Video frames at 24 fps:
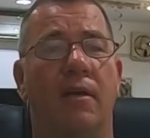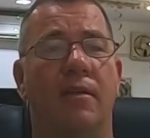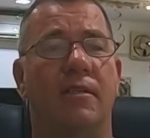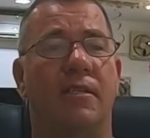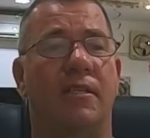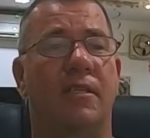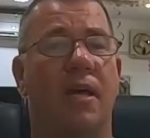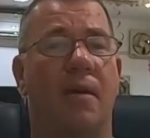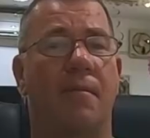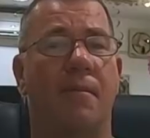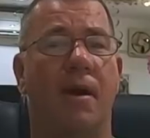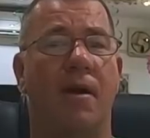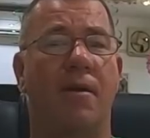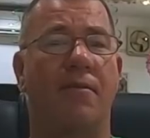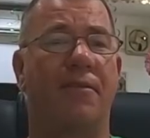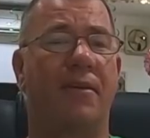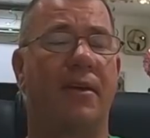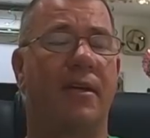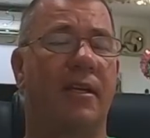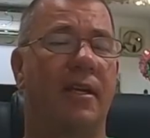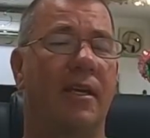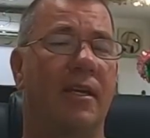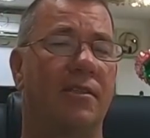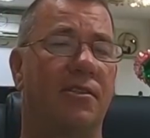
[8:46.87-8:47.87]
Some of
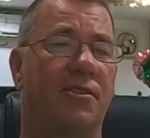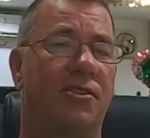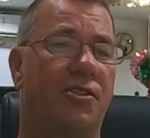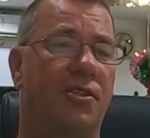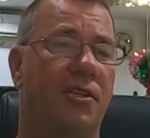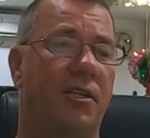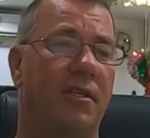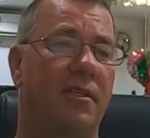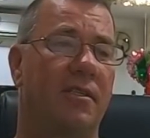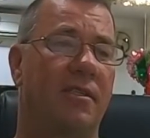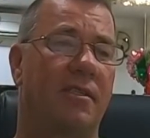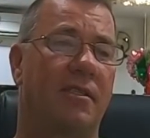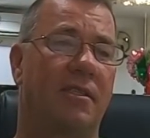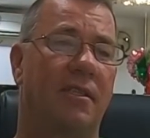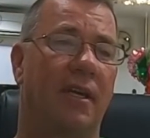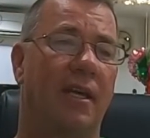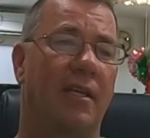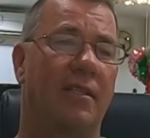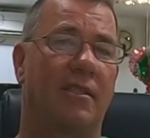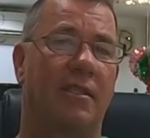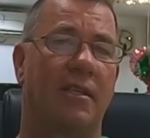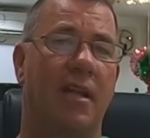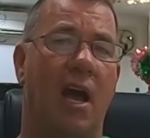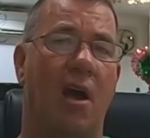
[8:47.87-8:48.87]
it is just,
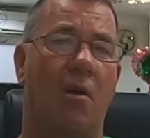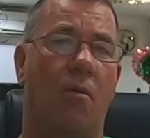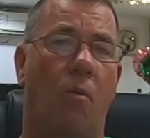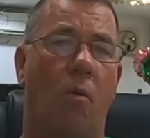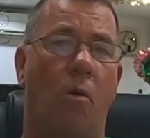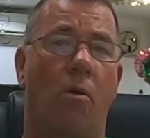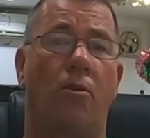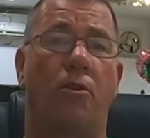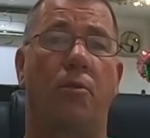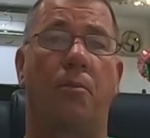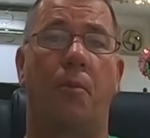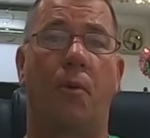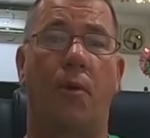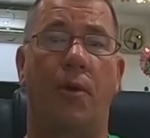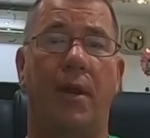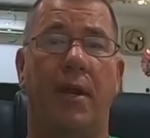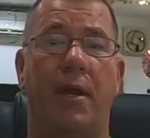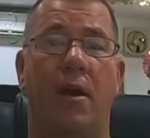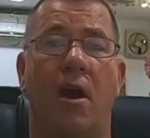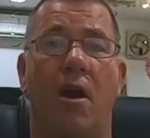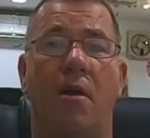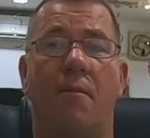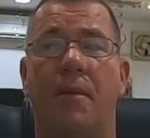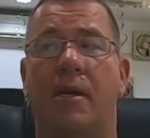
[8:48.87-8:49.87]
it's not worth
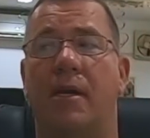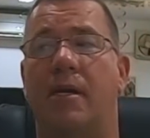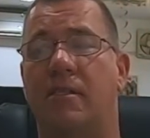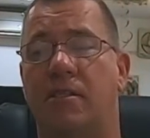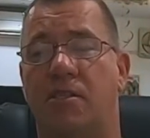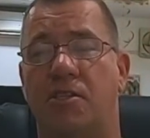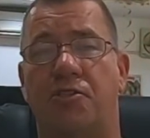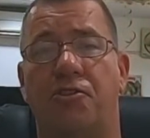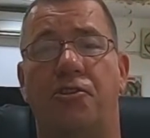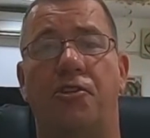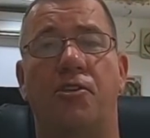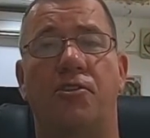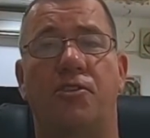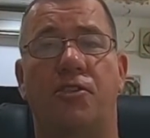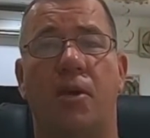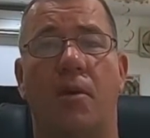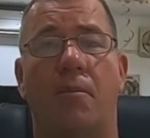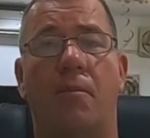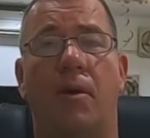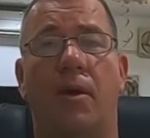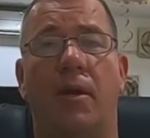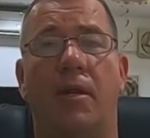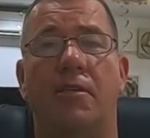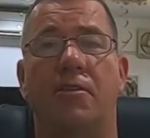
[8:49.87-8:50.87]
putting on because it's just
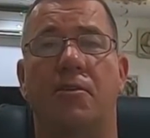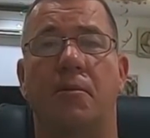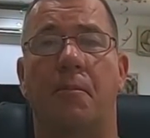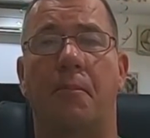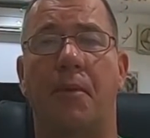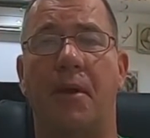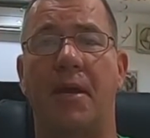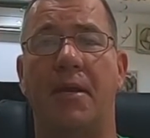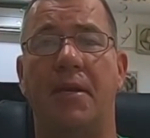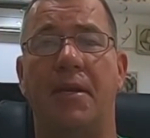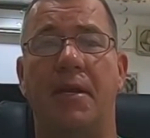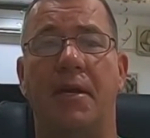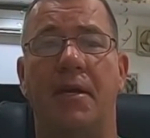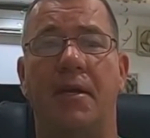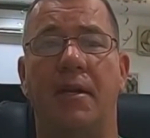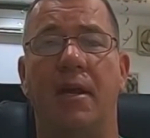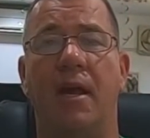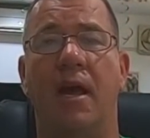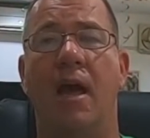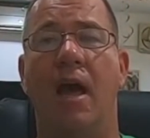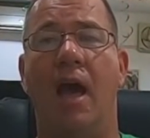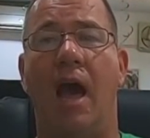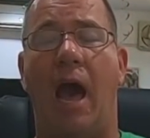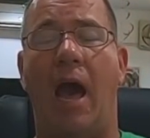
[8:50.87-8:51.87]
somebody's opinion.
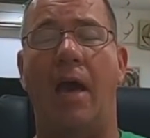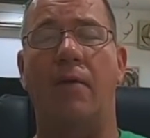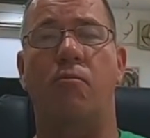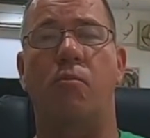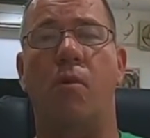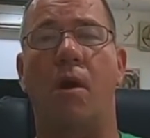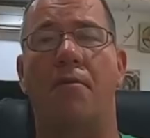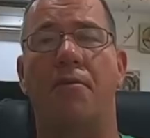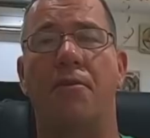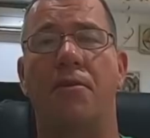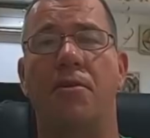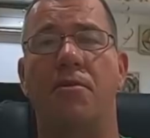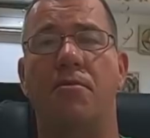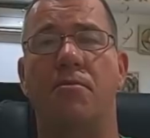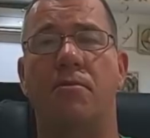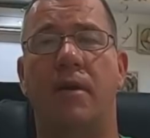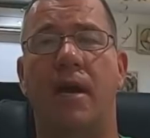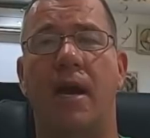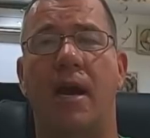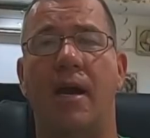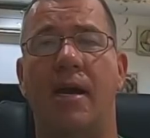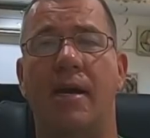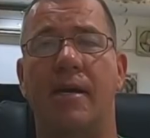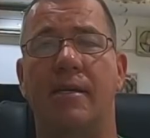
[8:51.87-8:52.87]
I'd rather you
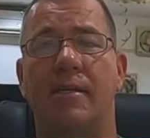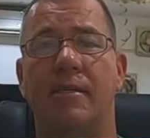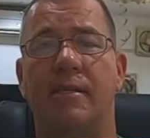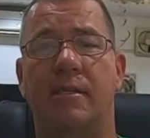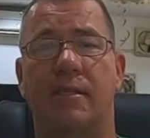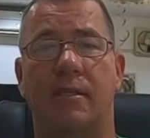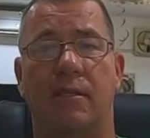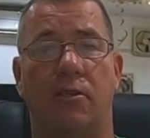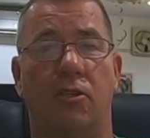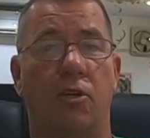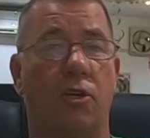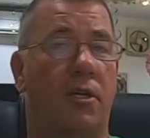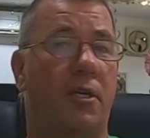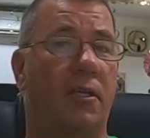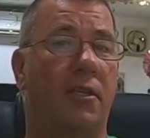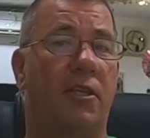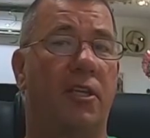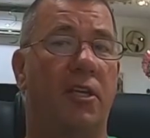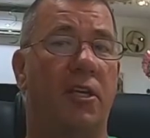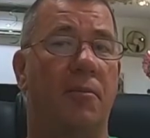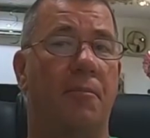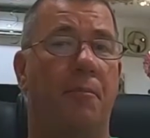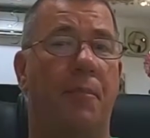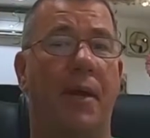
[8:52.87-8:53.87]
guys look at
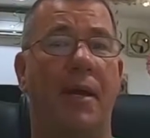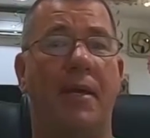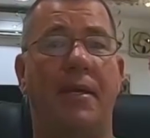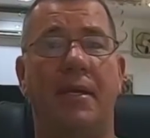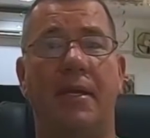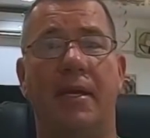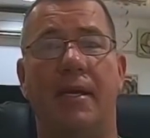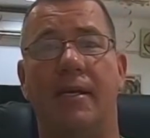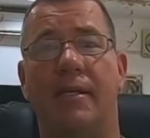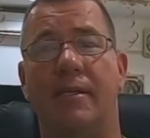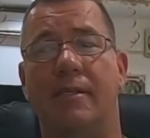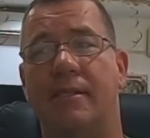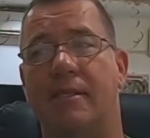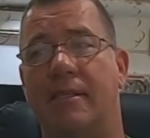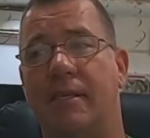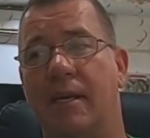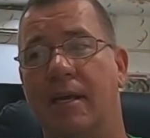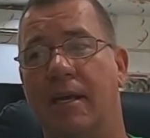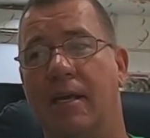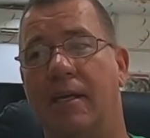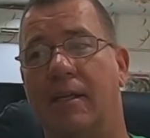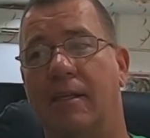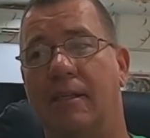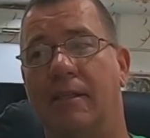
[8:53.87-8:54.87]
the opinions,
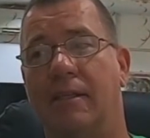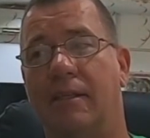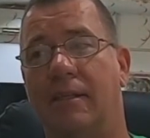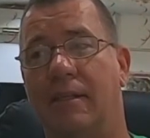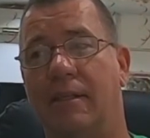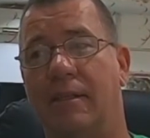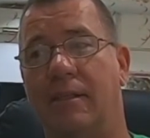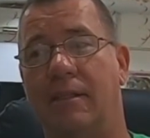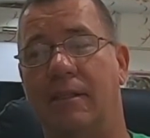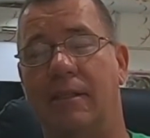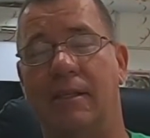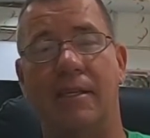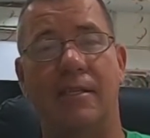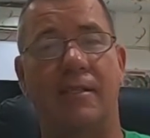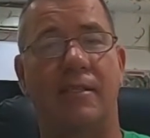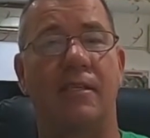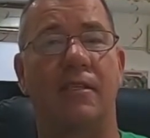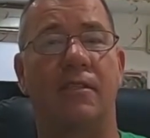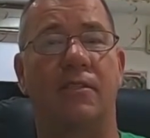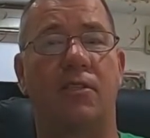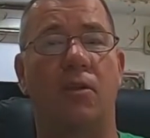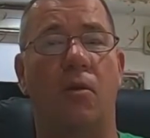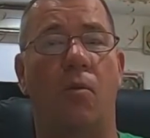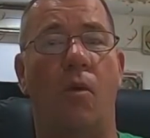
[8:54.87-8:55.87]

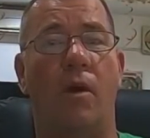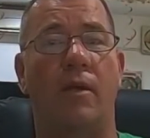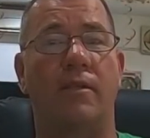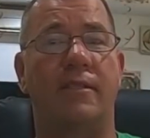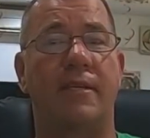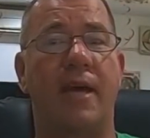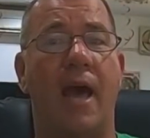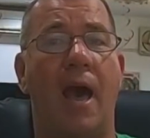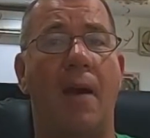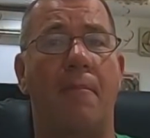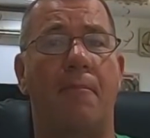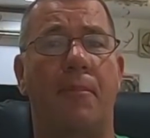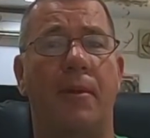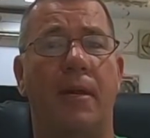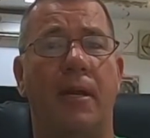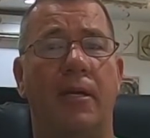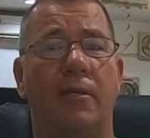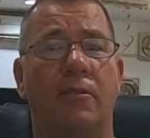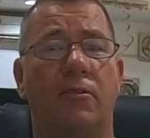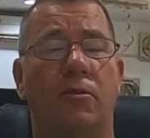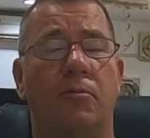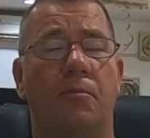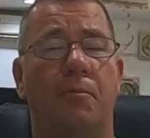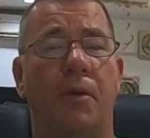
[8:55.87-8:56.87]
listen to what's
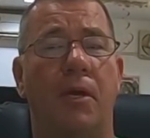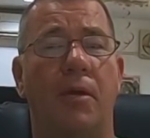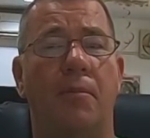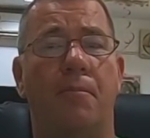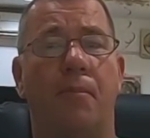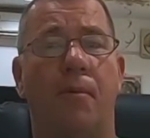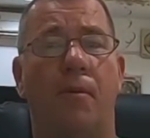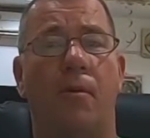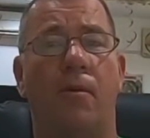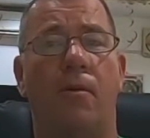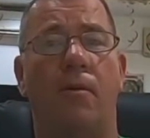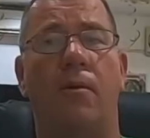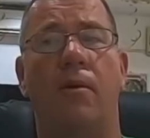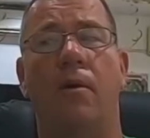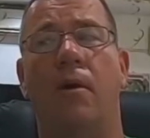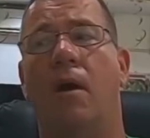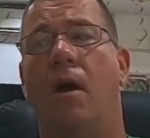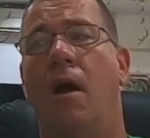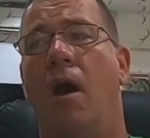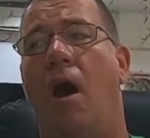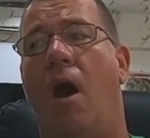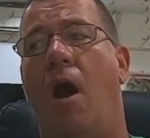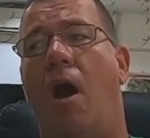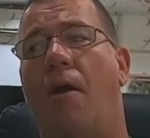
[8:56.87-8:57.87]
happening to people
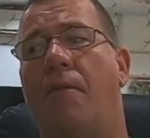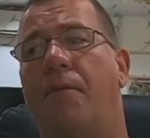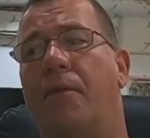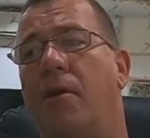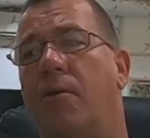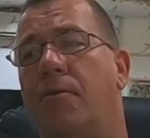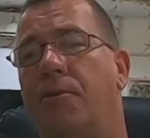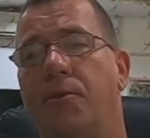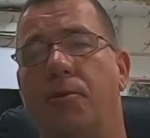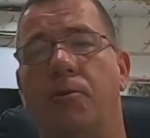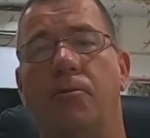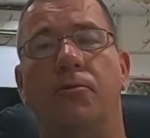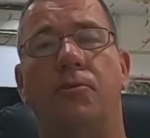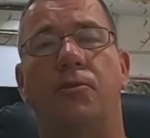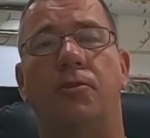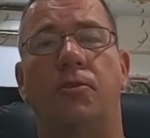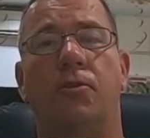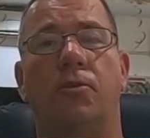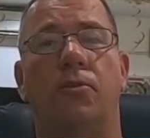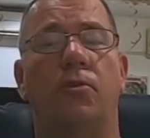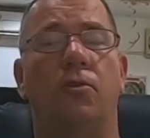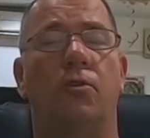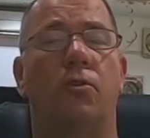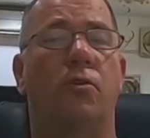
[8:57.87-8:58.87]
on their
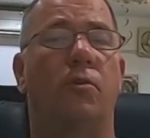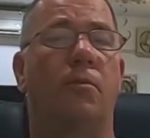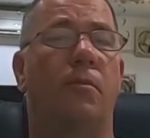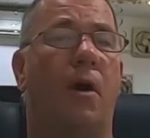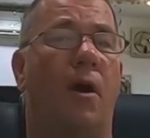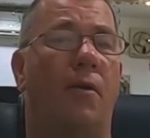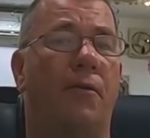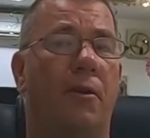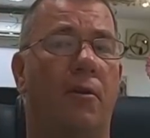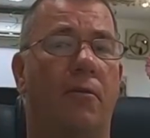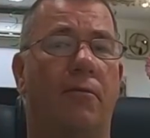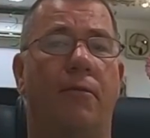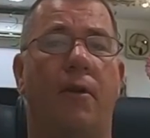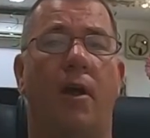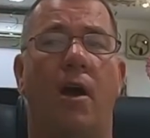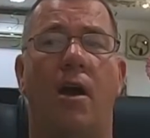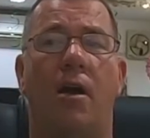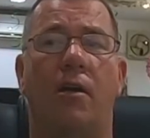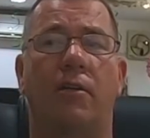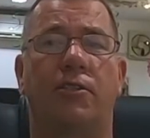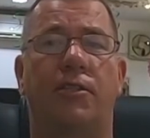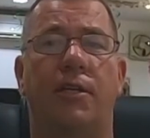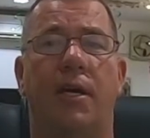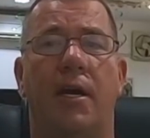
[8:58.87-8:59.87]
YouTube, on their
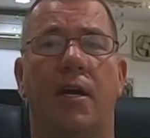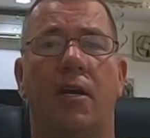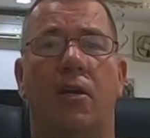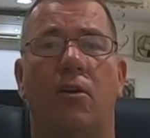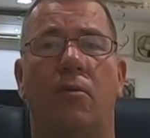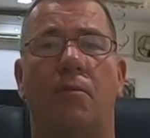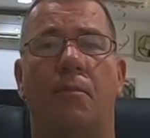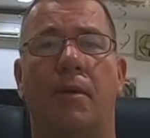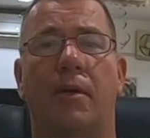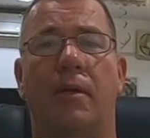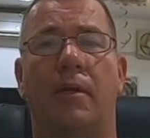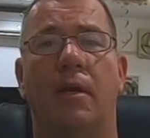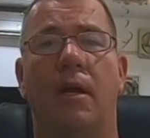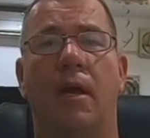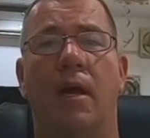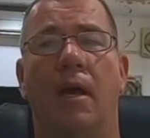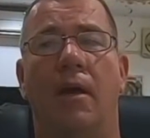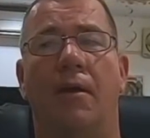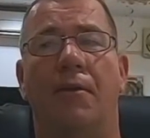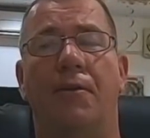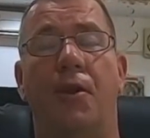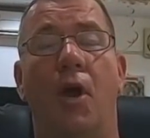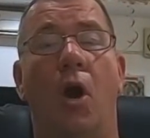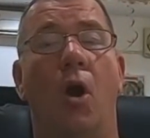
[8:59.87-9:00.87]
vlog channel, but
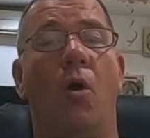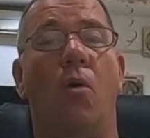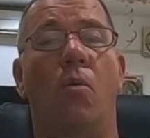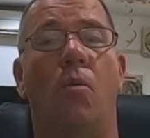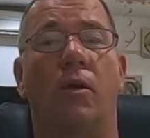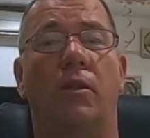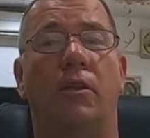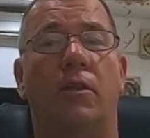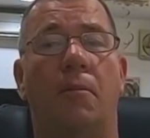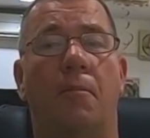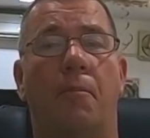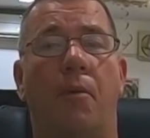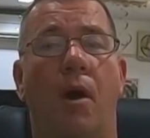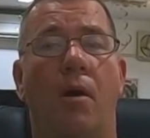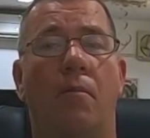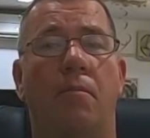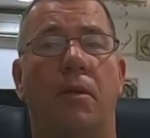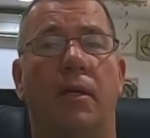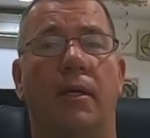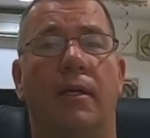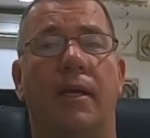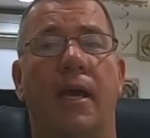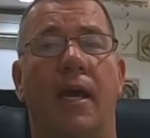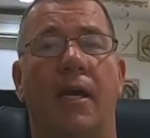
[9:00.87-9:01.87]
know what the
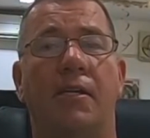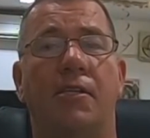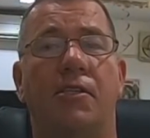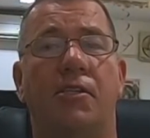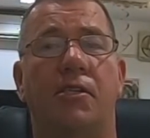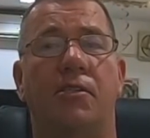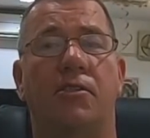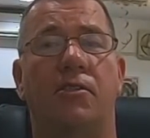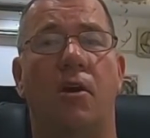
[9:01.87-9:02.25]
publications